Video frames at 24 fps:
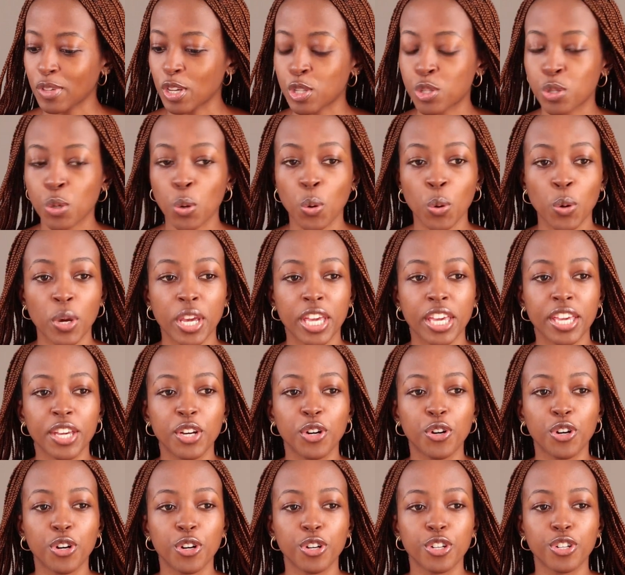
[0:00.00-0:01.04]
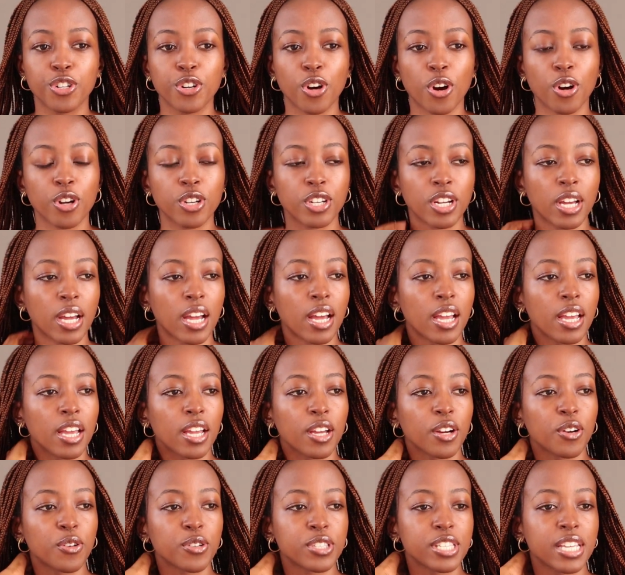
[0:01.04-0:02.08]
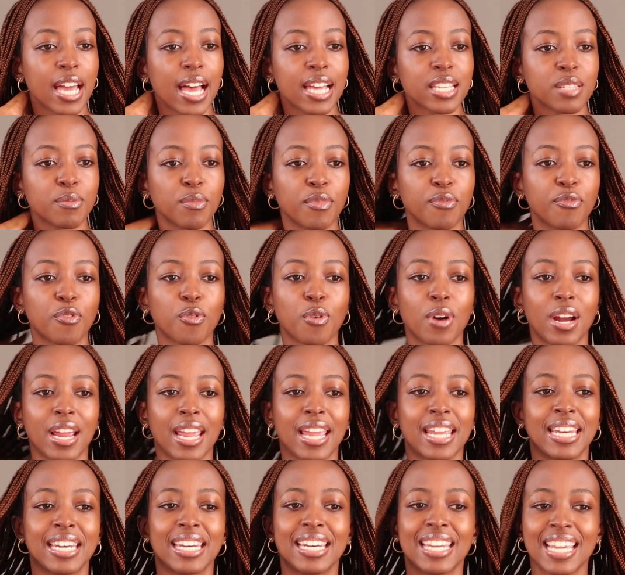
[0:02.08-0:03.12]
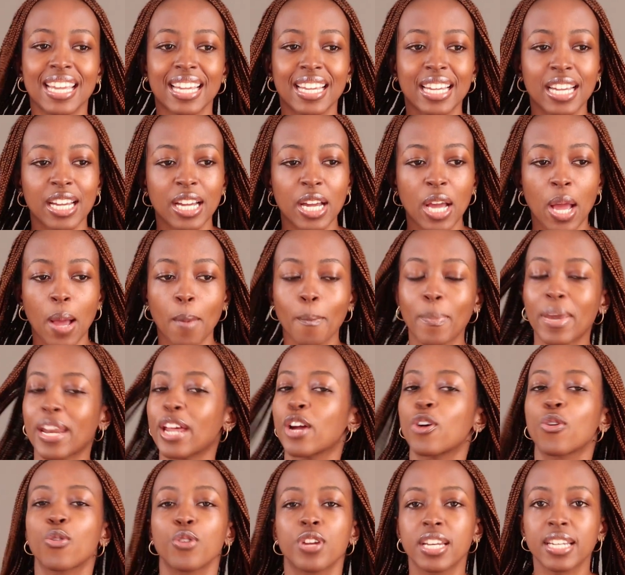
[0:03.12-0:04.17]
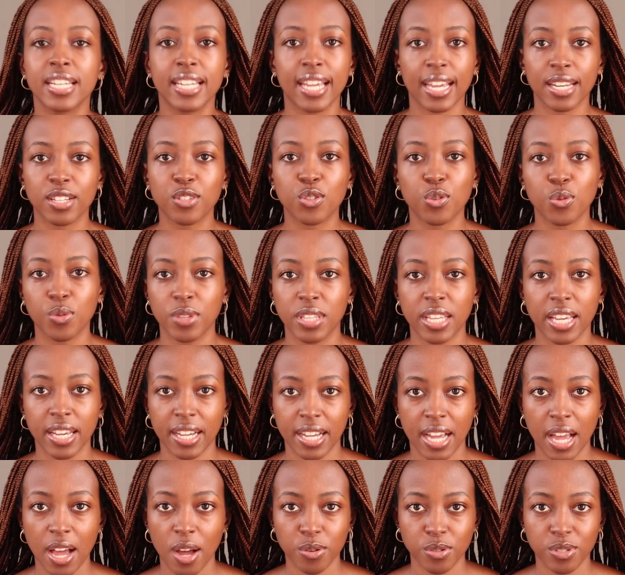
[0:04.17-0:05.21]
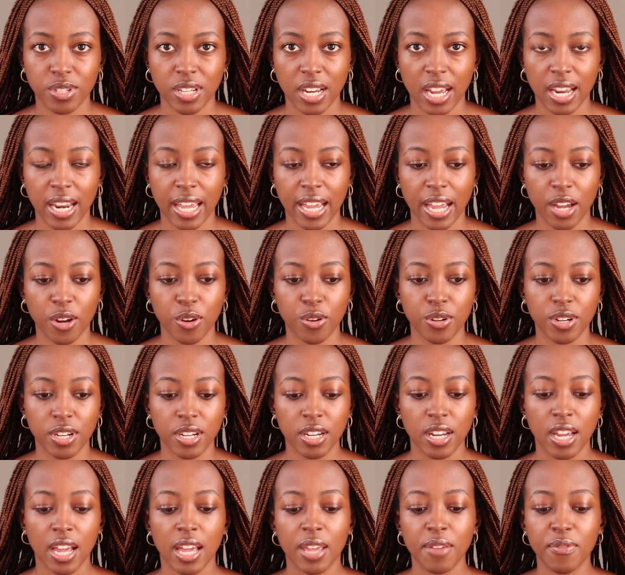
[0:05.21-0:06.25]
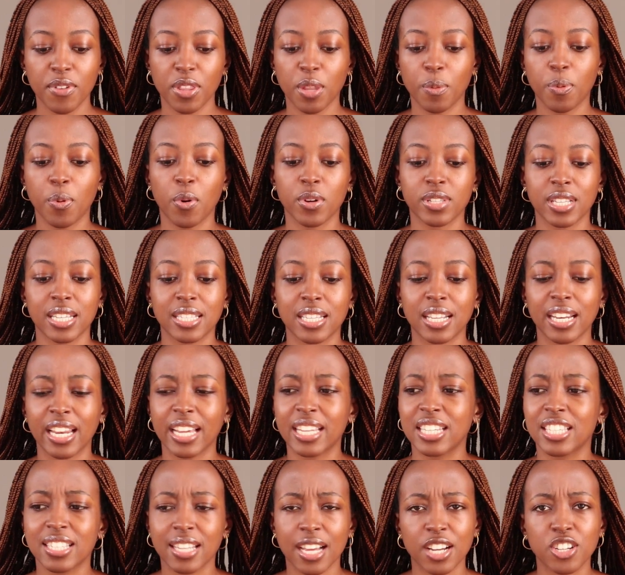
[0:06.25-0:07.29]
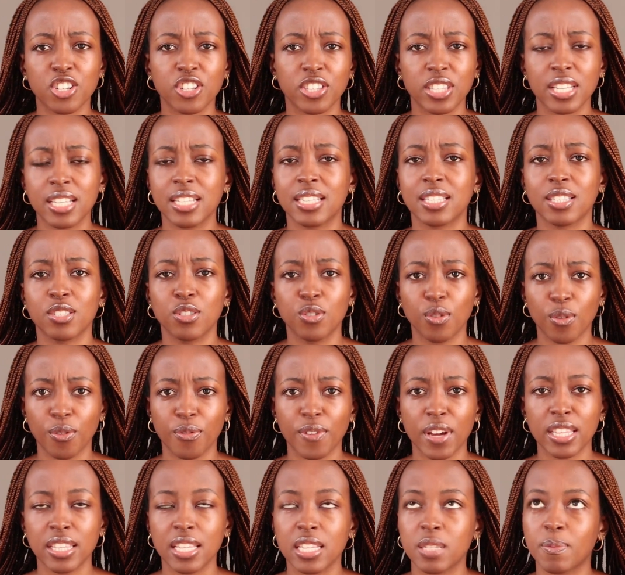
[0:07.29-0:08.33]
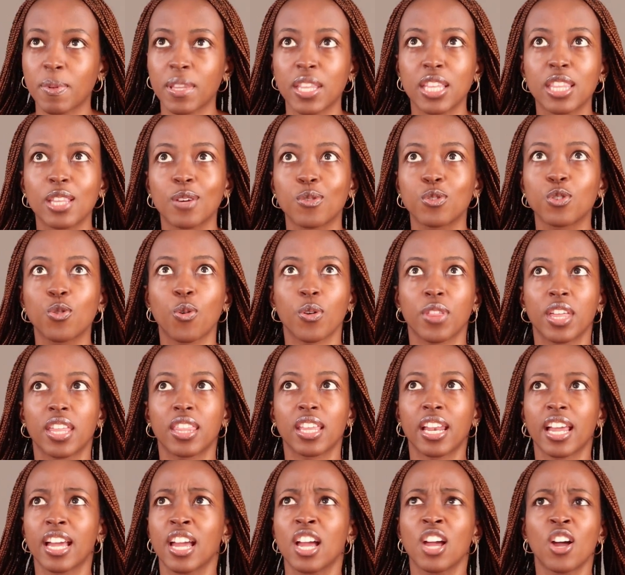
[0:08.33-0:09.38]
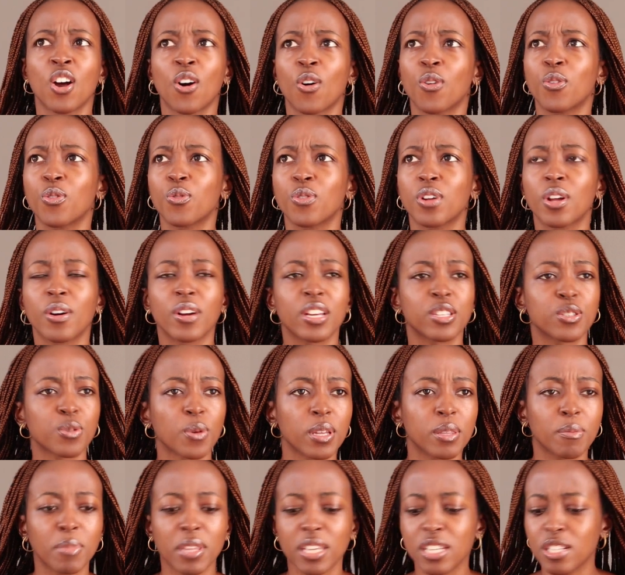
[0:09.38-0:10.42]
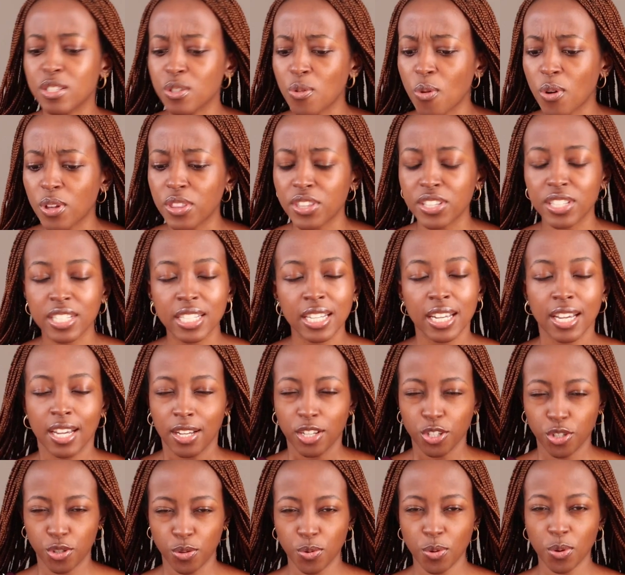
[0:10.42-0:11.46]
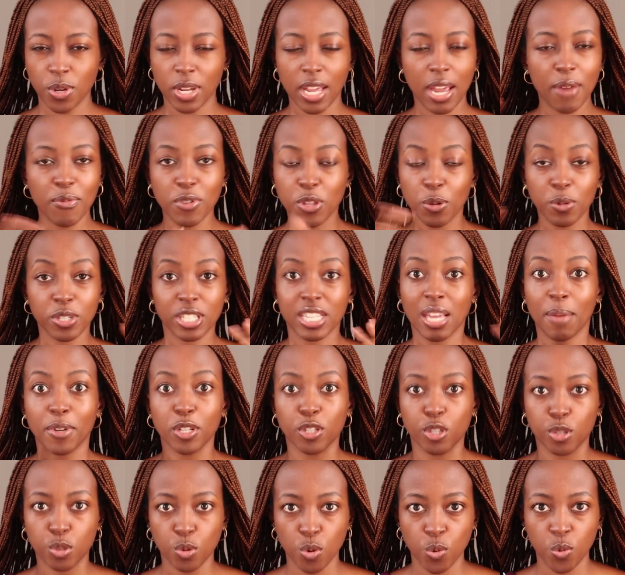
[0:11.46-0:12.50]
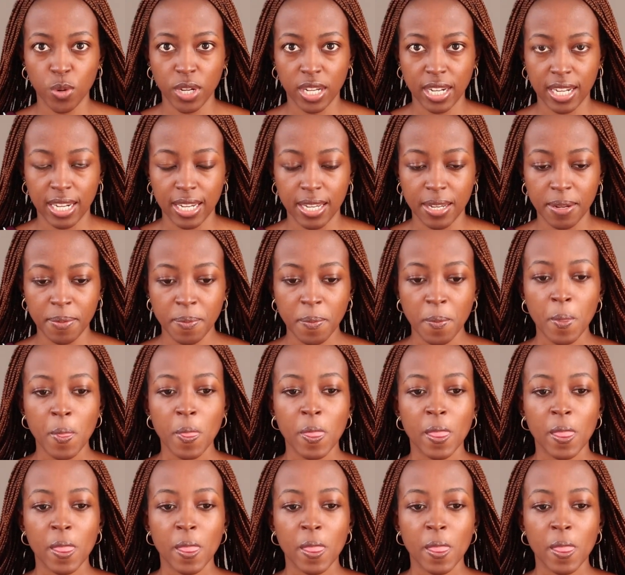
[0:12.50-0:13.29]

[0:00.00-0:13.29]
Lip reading: So he could not, because he asked me for a link, but I couldn't get to the account. And like, I couldn't, even the people asking like, search this, do you find this? But then they would go there and they're like, oh no, now I saw it, then it's gone, then it, do you know, everything was just happening so quickly.